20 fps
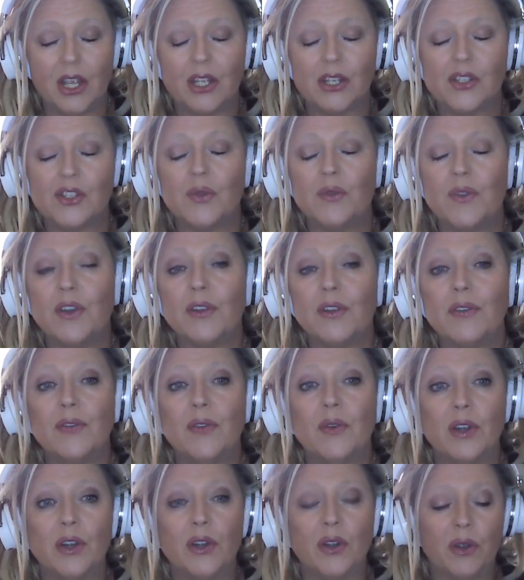So
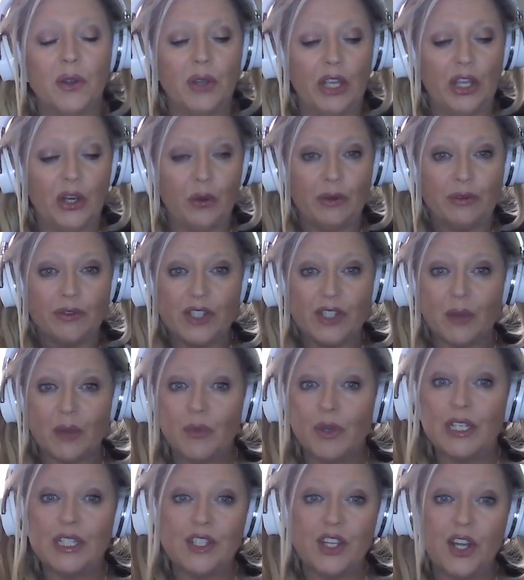therefore, if
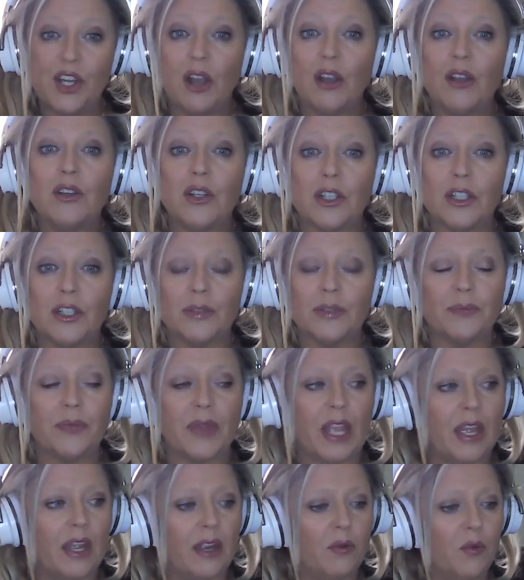someone's younger,
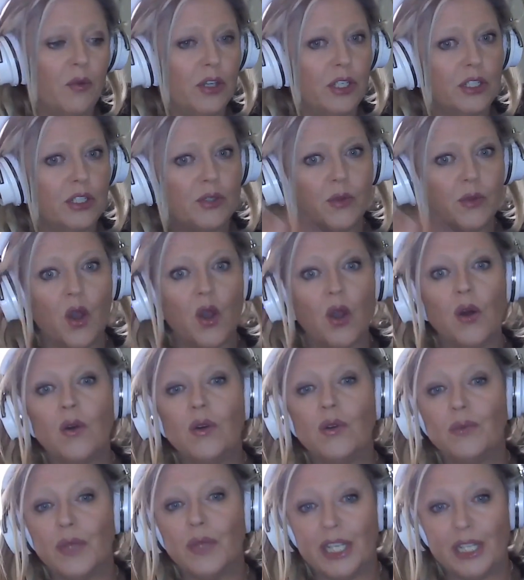and we're going to do a
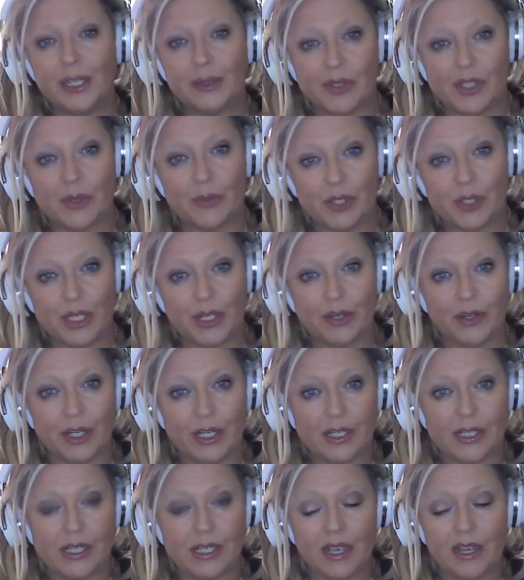whole mediumship
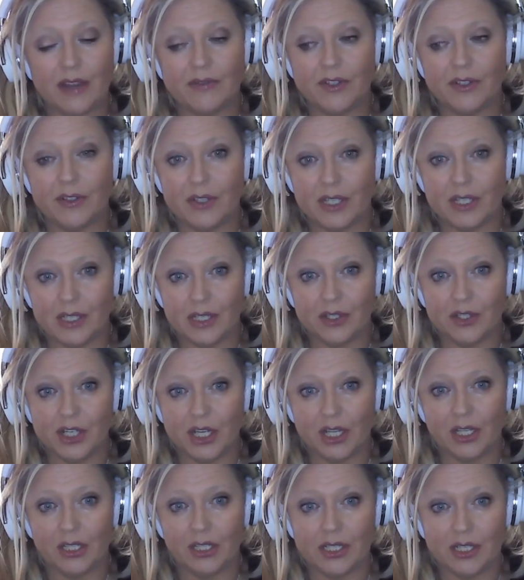series after this
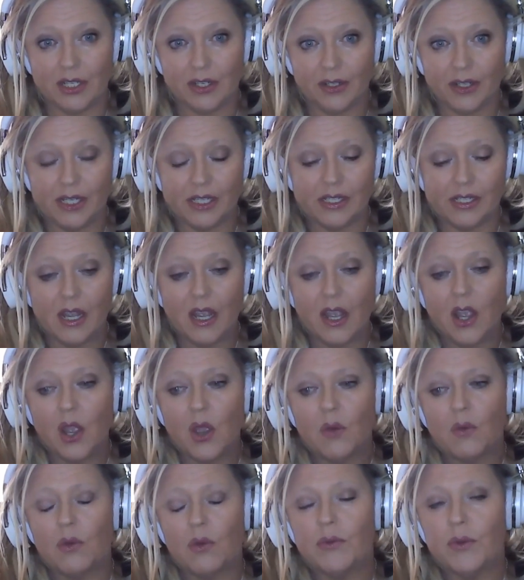angelic series,
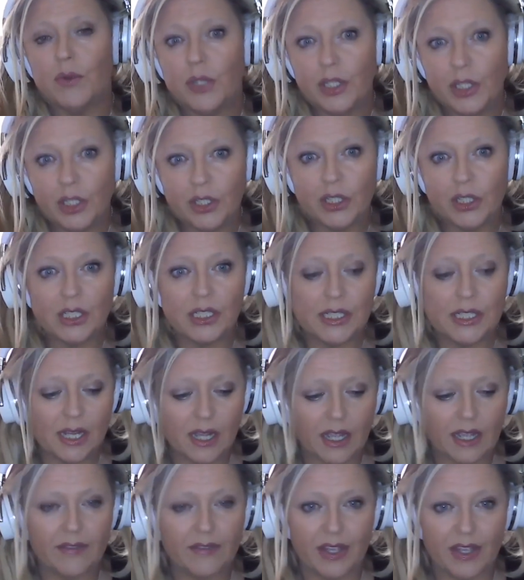we're really going to
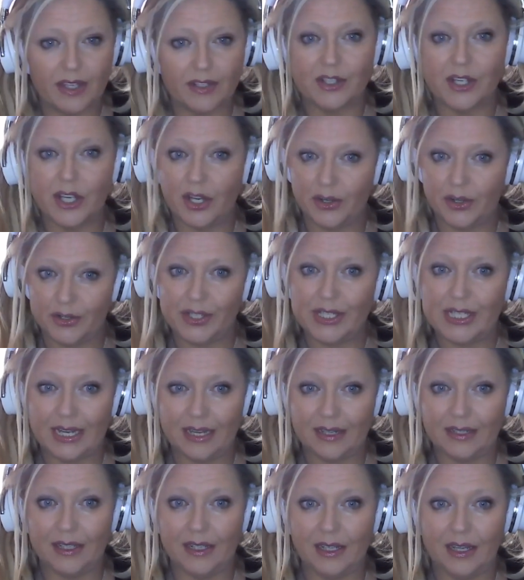dive into
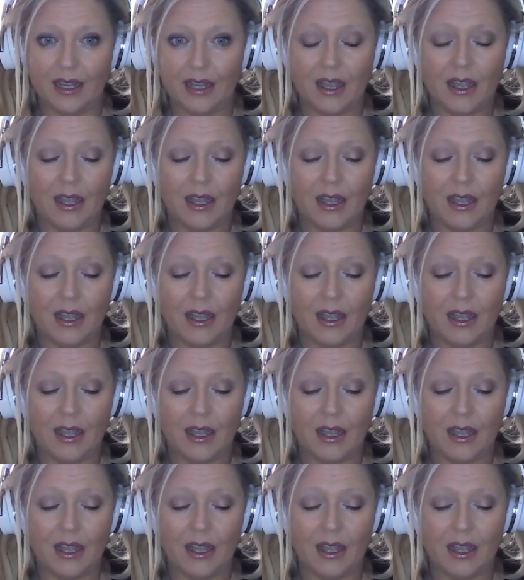understanding